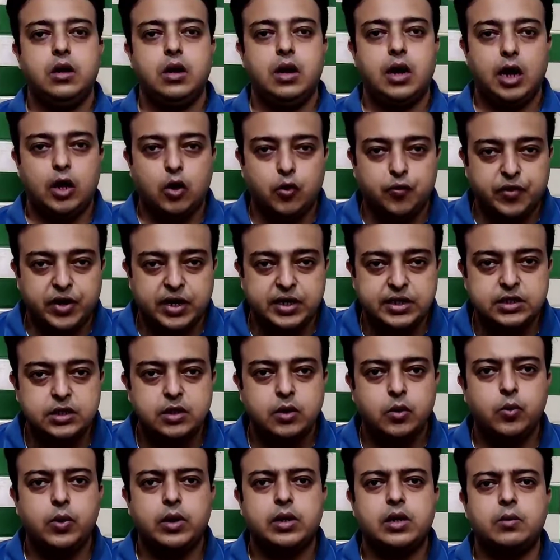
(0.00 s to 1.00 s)
Hello
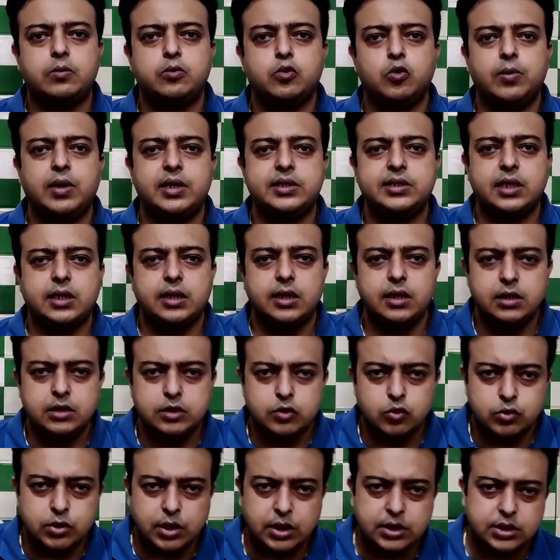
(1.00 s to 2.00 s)
friends, welcome to my channel
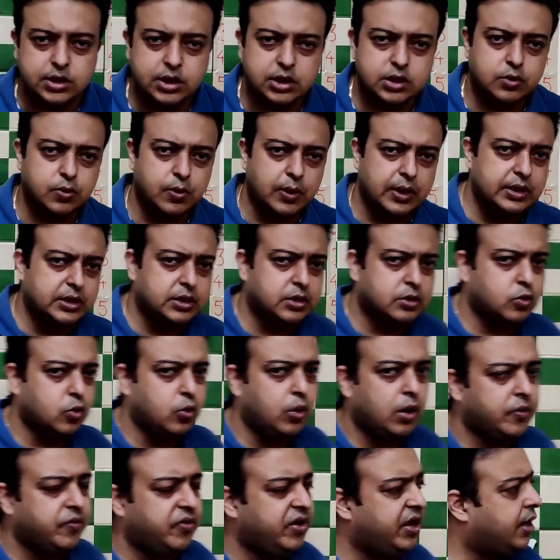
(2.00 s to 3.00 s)
Sushant Chess Spice.
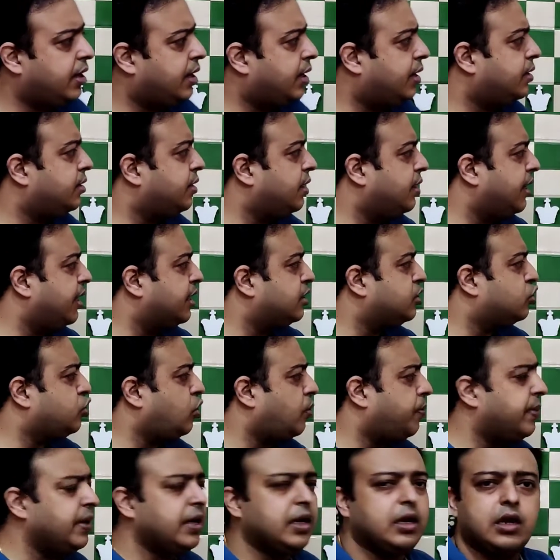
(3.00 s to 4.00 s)
Today we are at the next
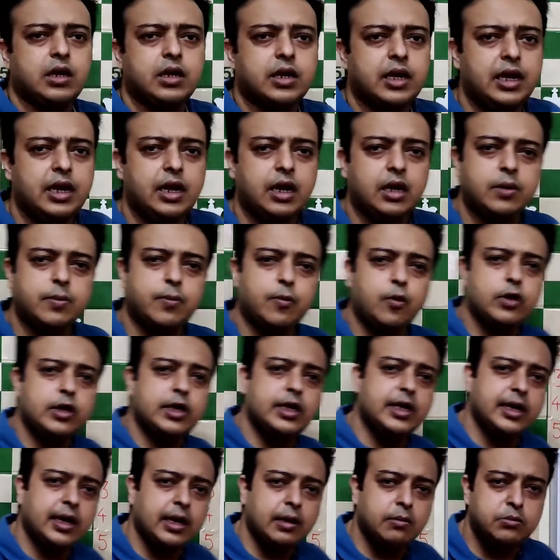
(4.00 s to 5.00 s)
topic, King and Pawn
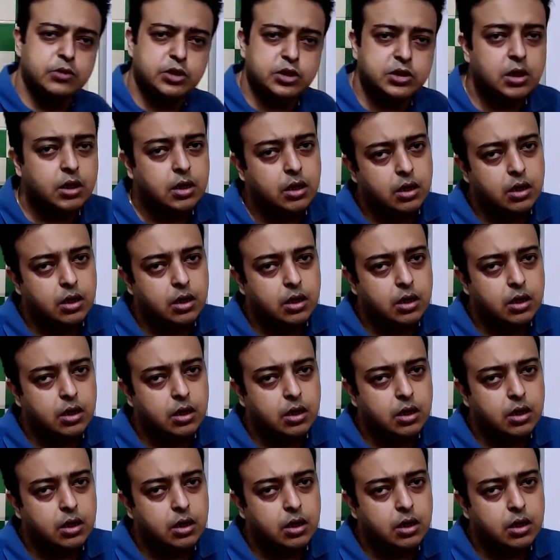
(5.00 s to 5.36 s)
Endgames.